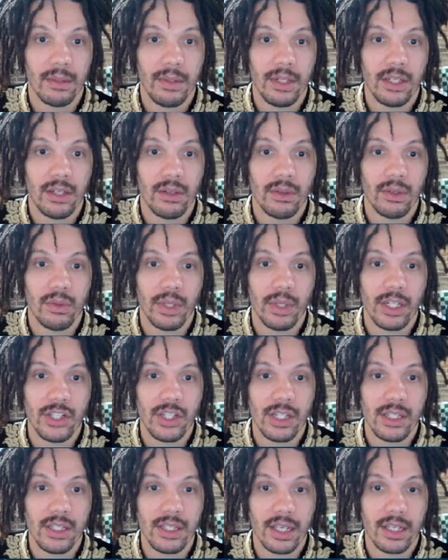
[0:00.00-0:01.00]
I'm gonna go queen
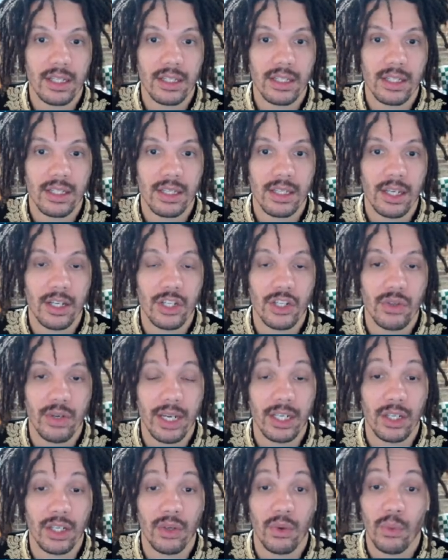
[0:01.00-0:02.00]
g6 and
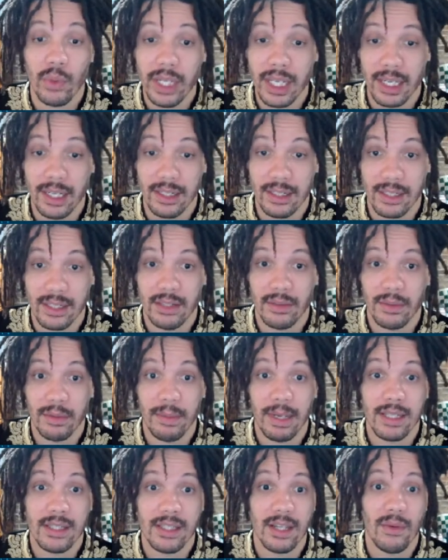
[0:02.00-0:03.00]
trade queens. So
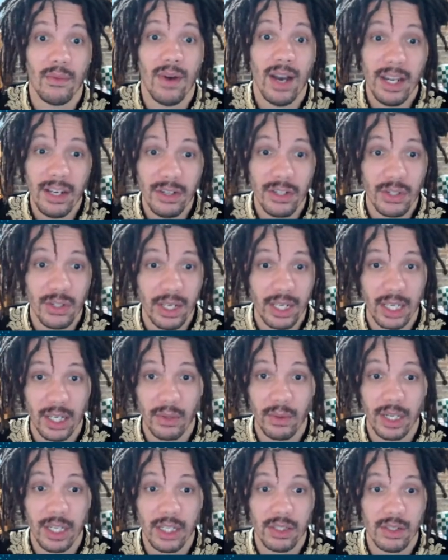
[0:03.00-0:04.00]
we might say, why are you trading
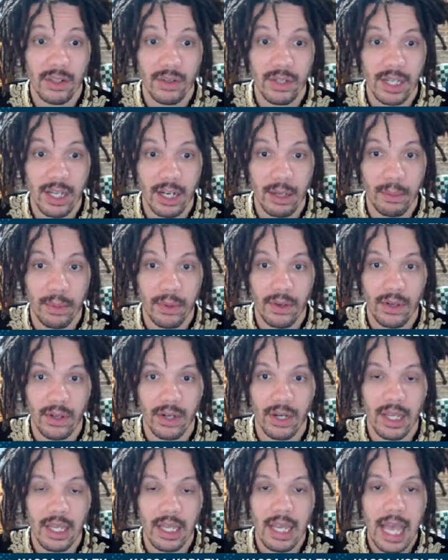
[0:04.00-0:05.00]
queens and you're down a
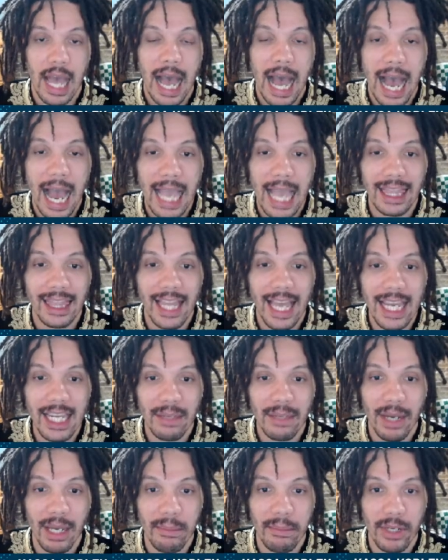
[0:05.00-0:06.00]
pawn? I
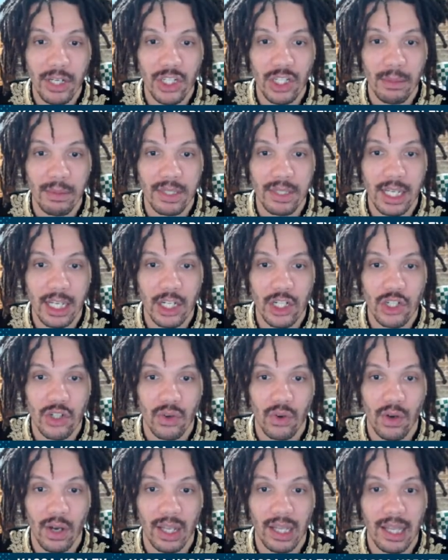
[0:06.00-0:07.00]
like my bishops. They
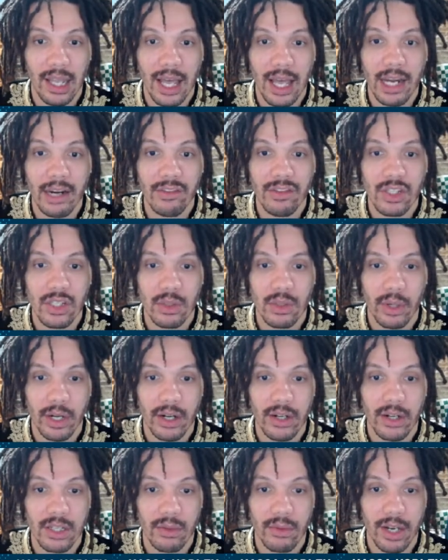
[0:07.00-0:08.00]
control a lot of
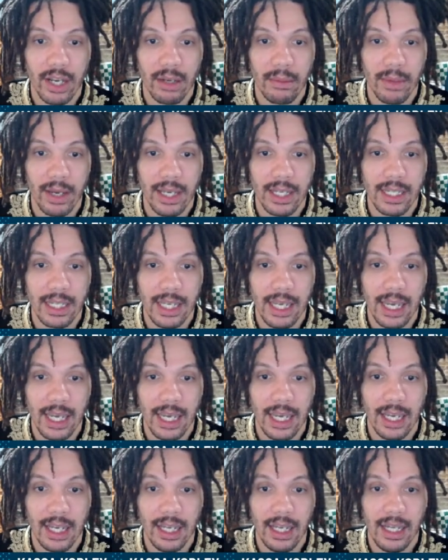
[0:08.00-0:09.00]
squares around my
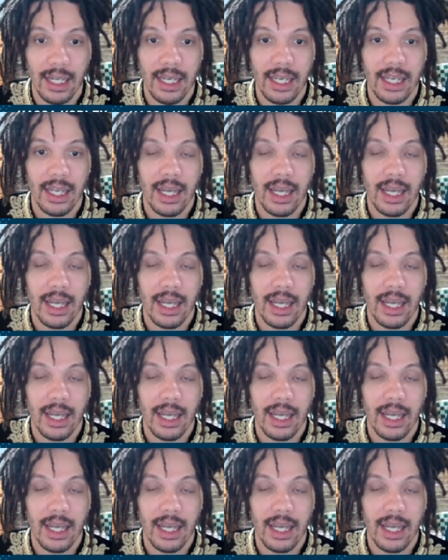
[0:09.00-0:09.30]
king.